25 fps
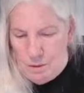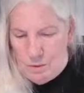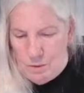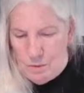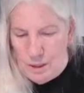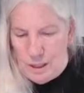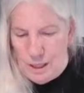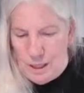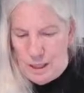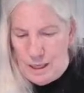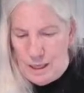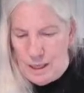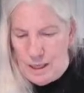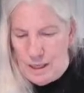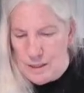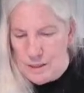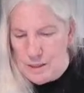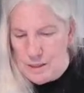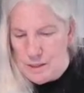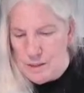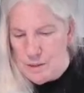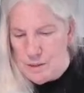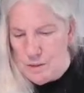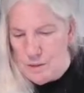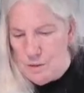
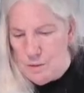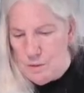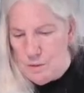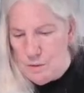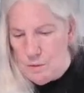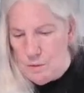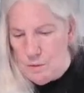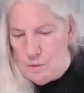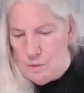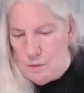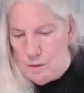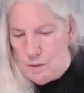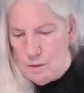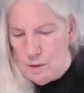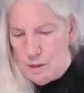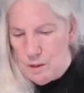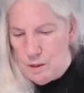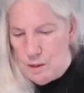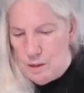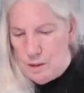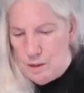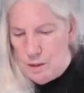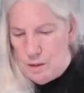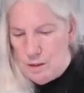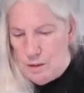Okay, so
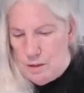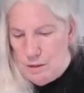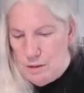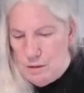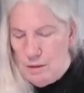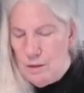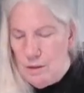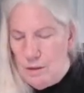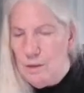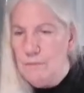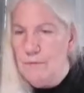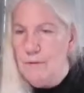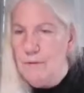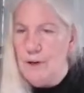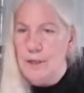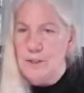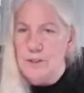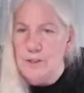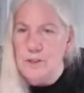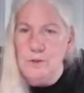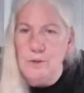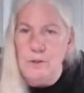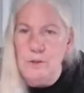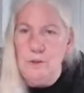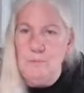
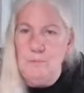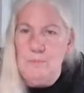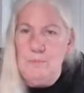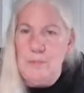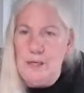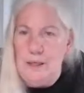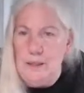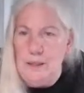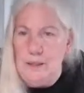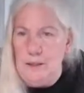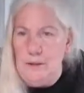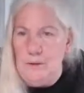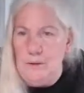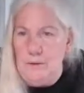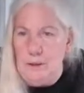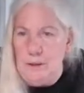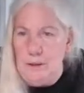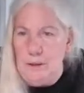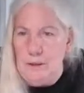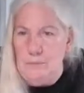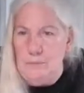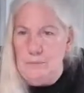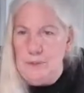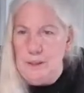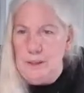I do the Mardi
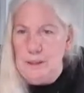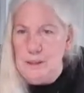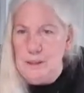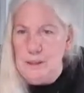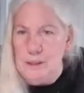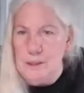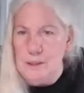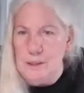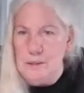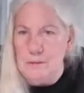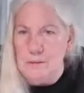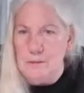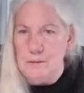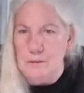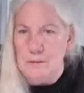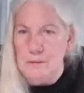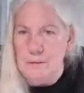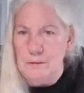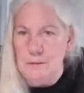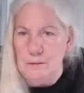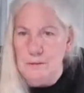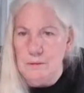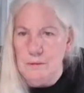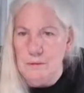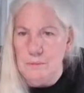Gras mix.
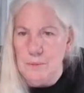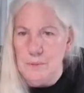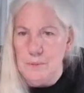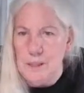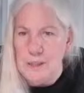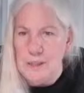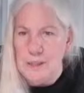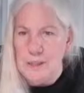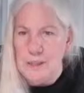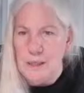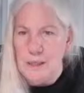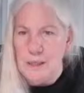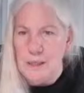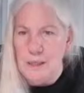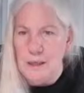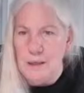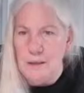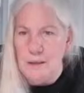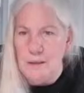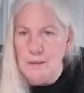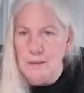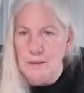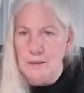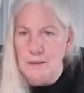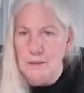Let me
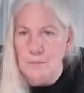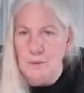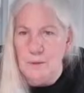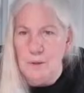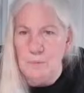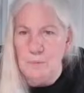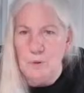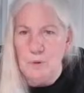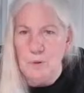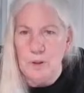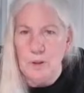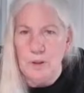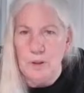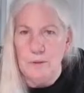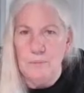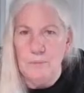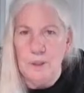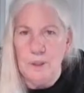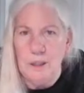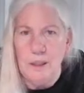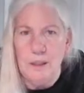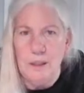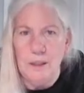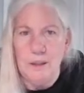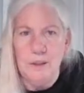see. Let me pull up
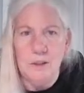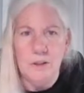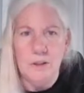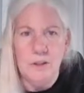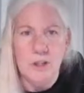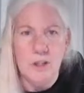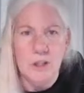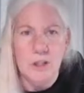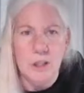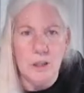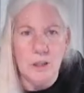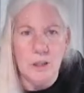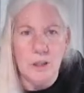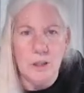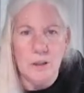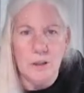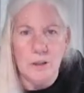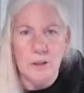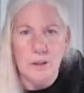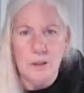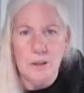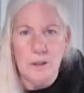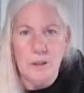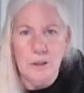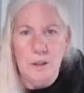my
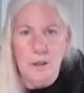chart.